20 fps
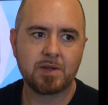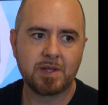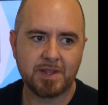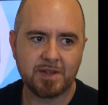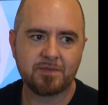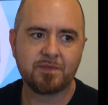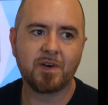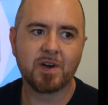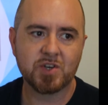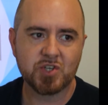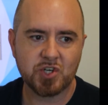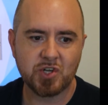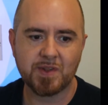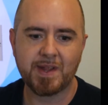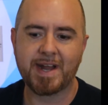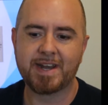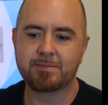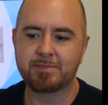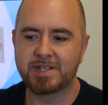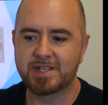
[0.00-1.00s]
that functional
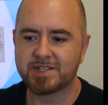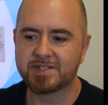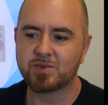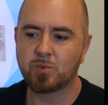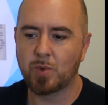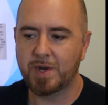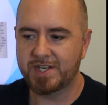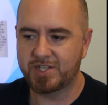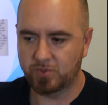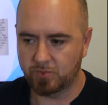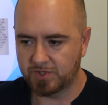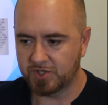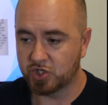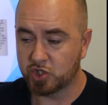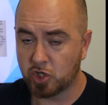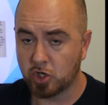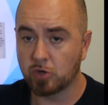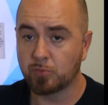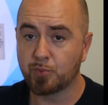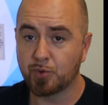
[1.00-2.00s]
anatomy is the way to
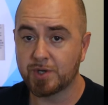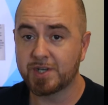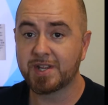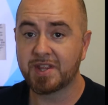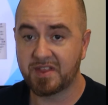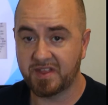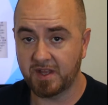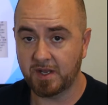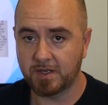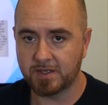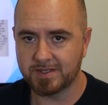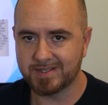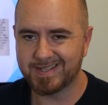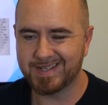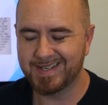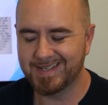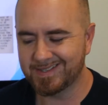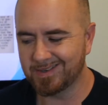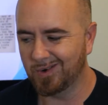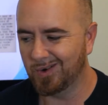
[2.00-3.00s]
interpret things
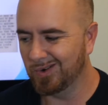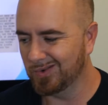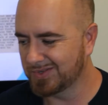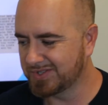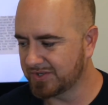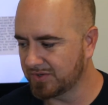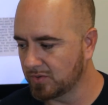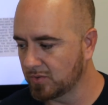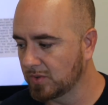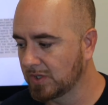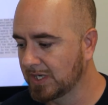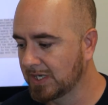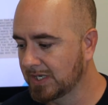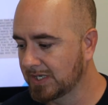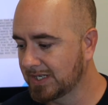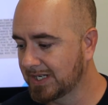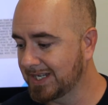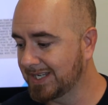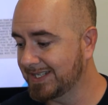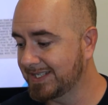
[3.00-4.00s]
is also
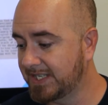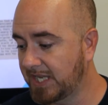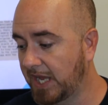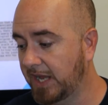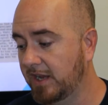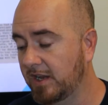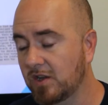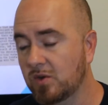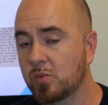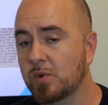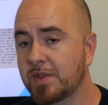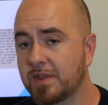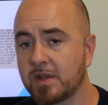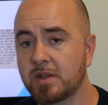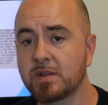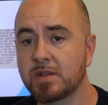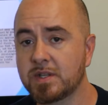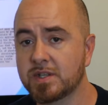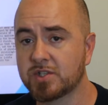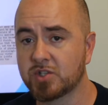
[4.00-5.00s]
contained
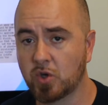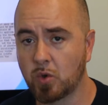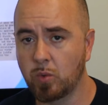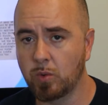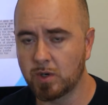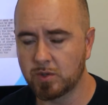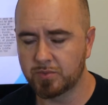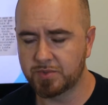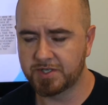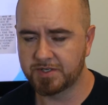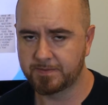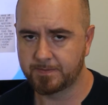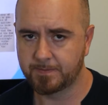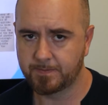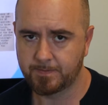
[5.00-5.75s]
within this quote.